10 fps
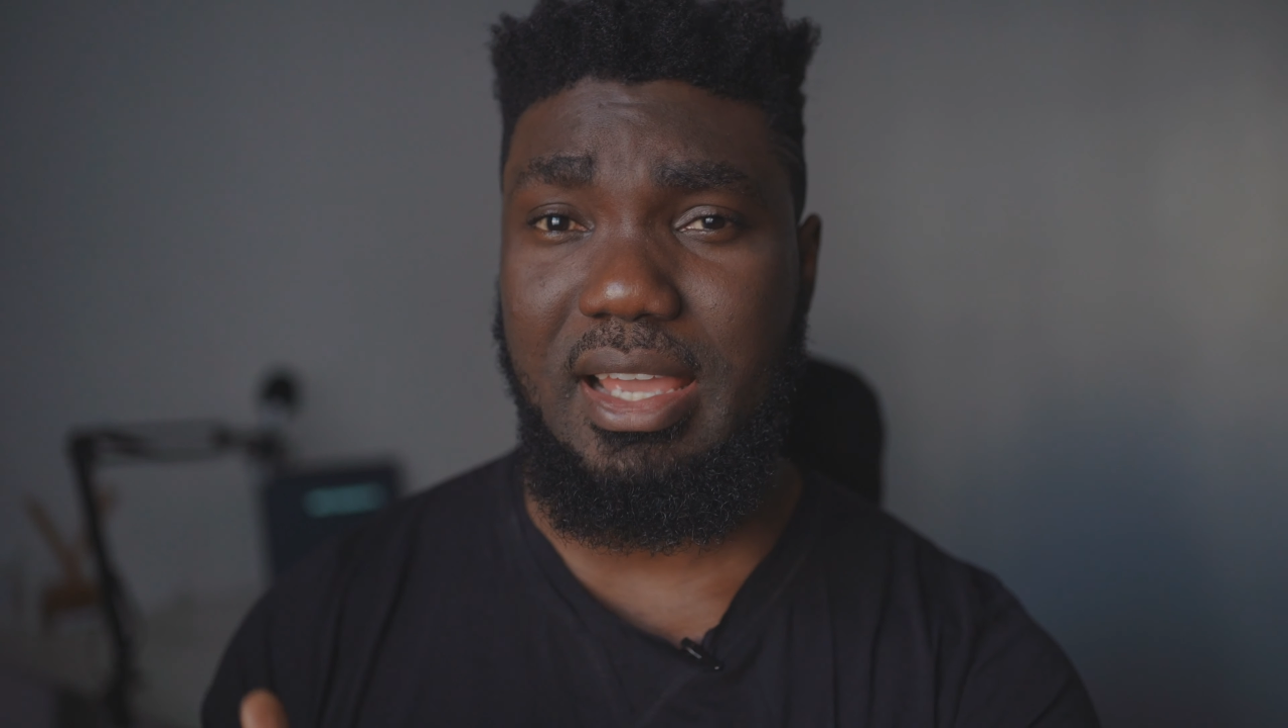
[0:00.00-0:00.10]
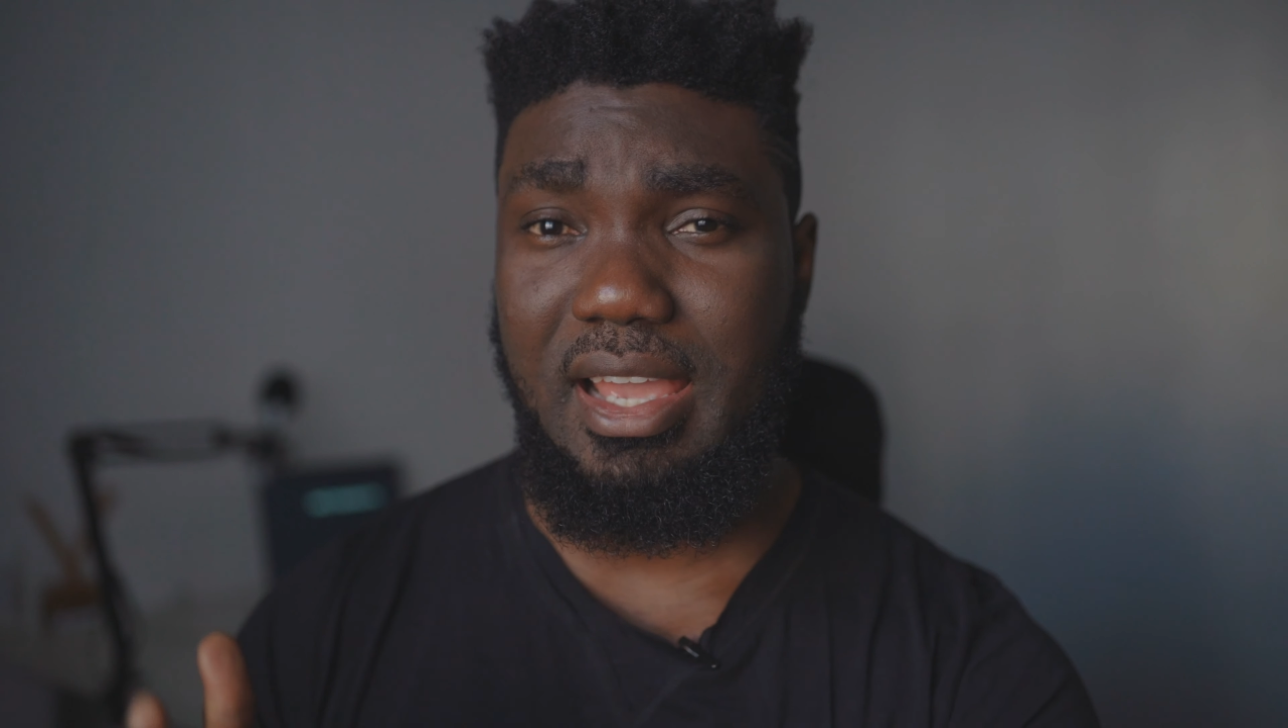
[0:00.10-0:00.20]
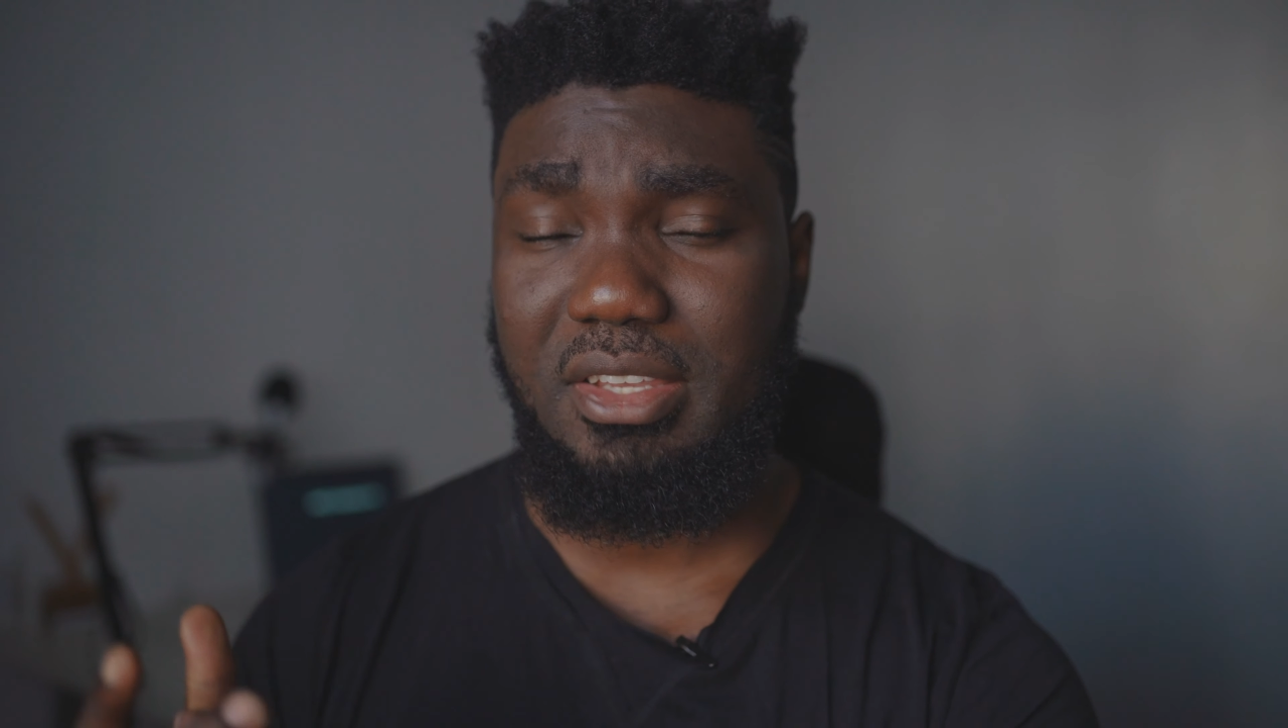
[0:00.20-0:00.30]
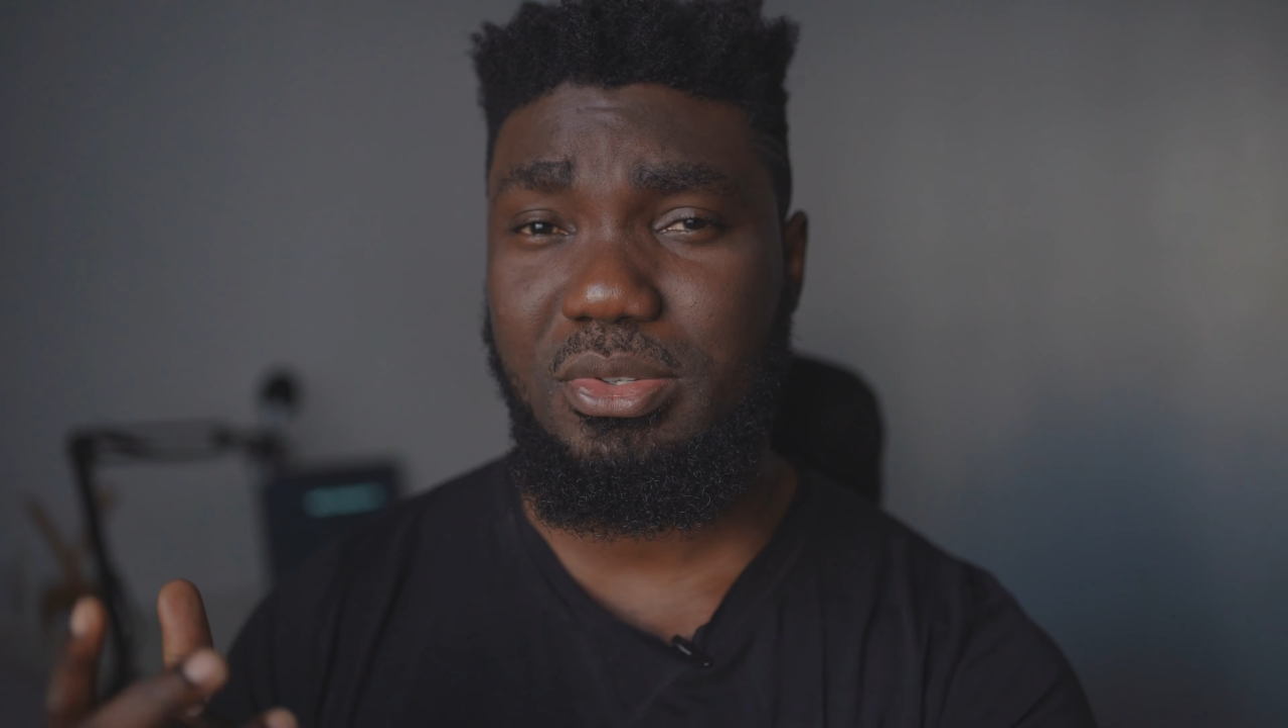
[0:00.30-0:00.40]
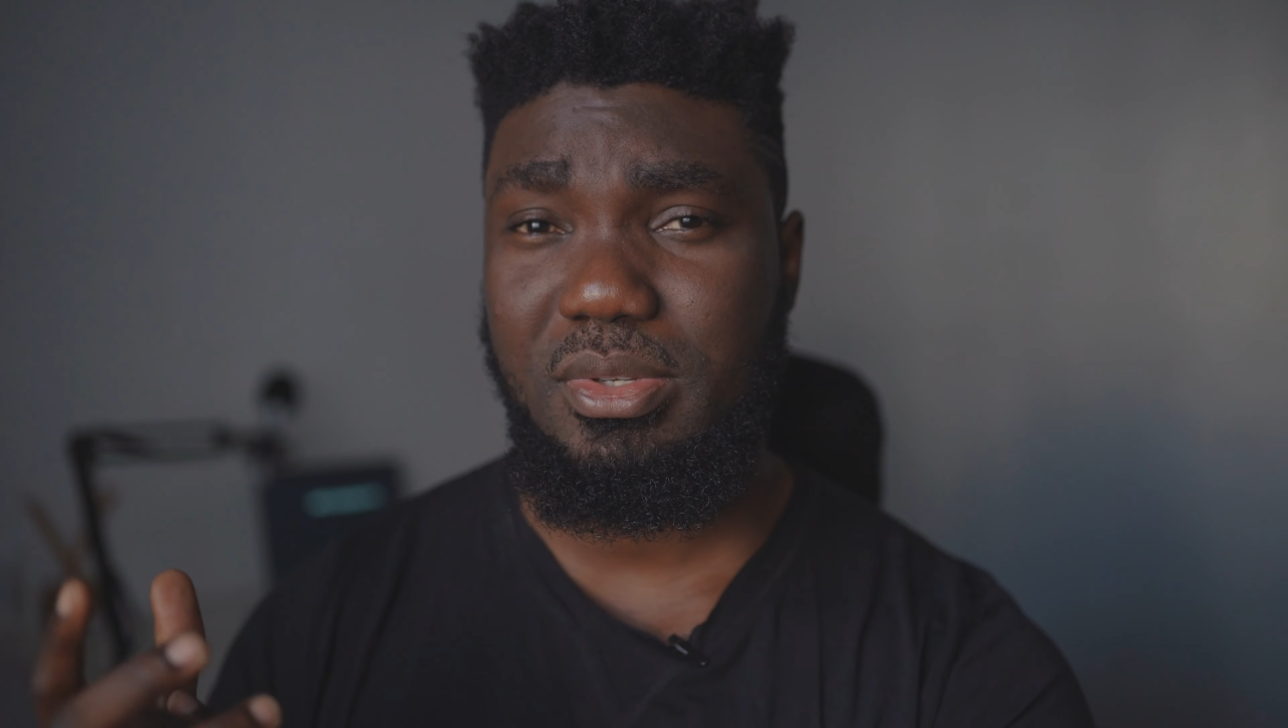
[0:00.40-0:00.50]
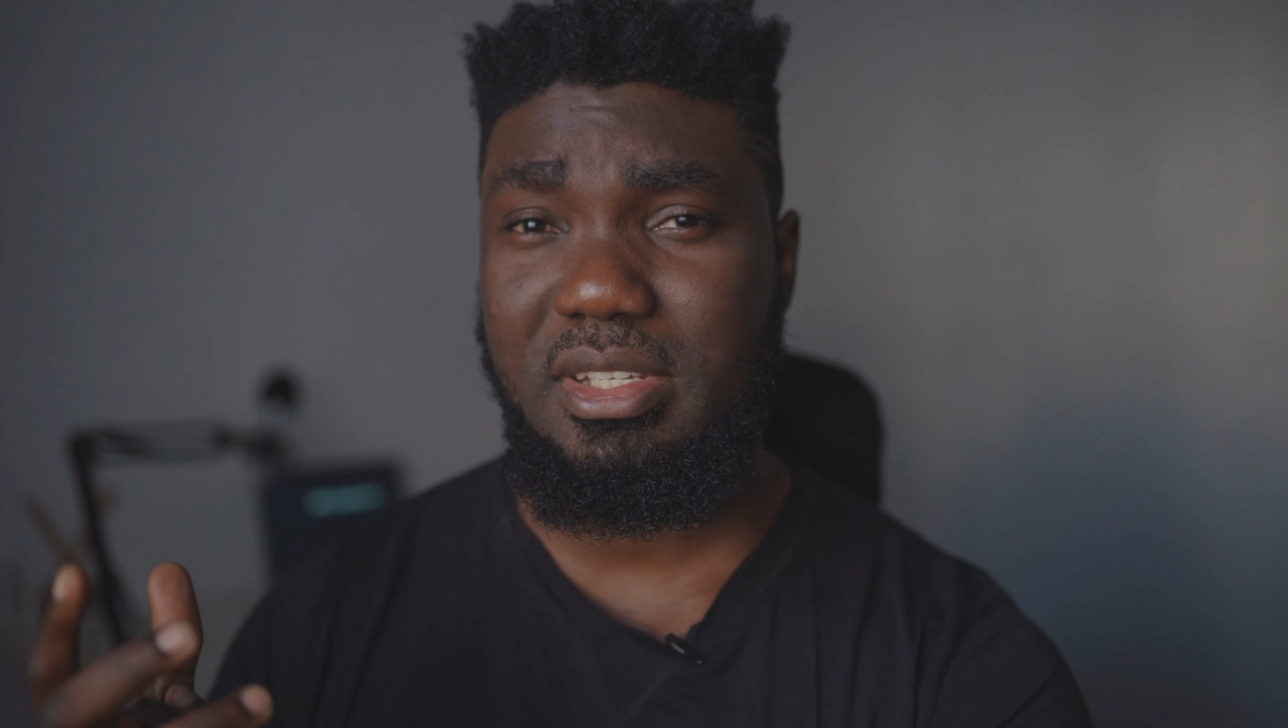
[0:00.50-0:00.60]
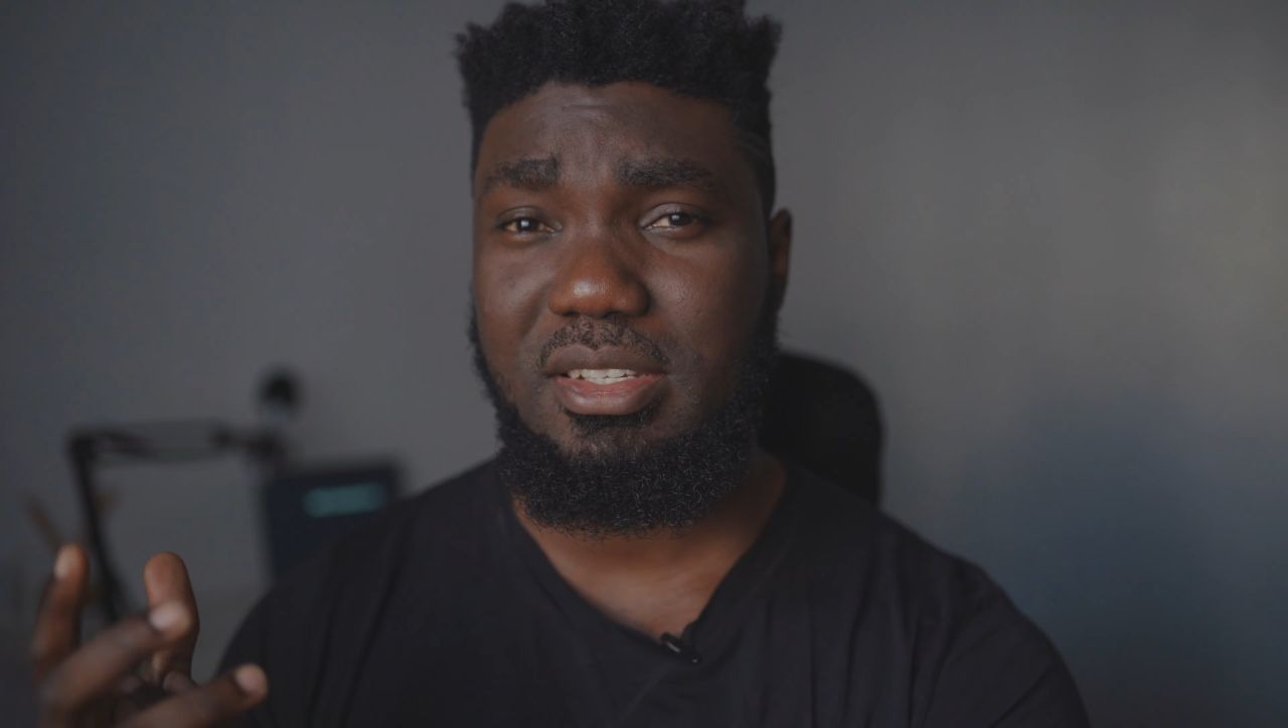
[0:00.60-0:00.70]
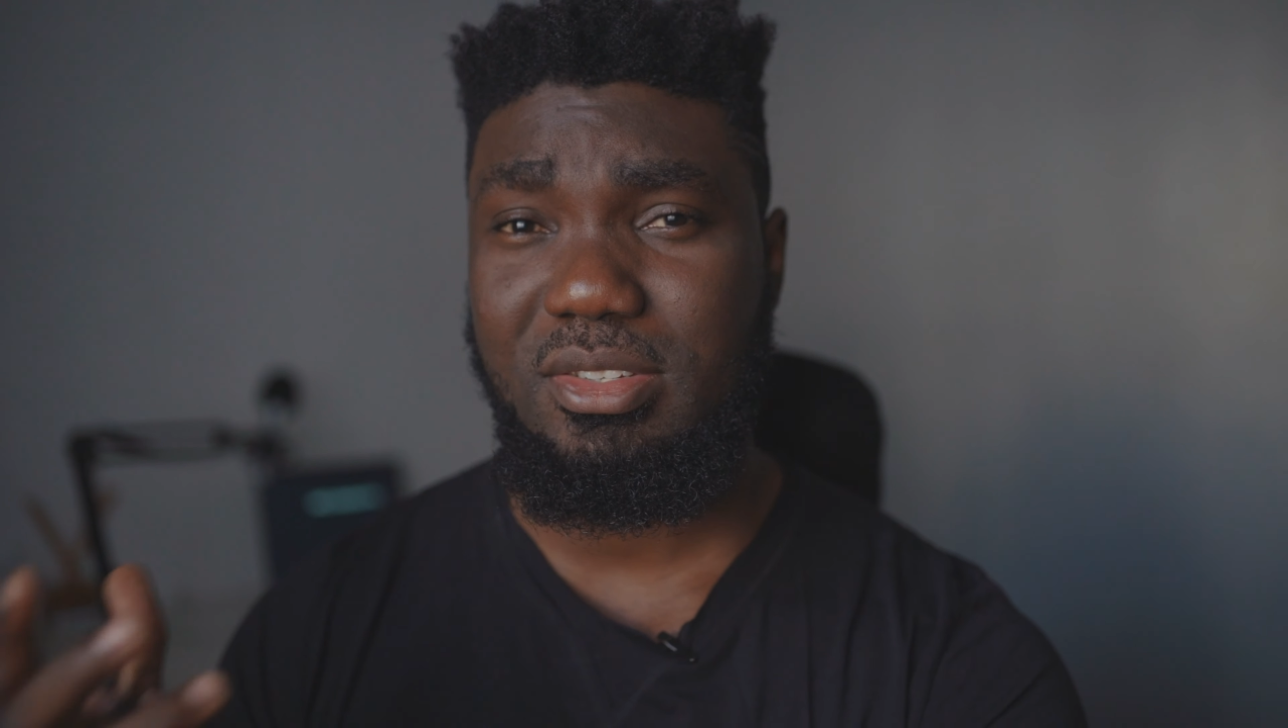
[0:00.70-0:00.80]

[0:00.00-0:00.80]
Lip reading: actually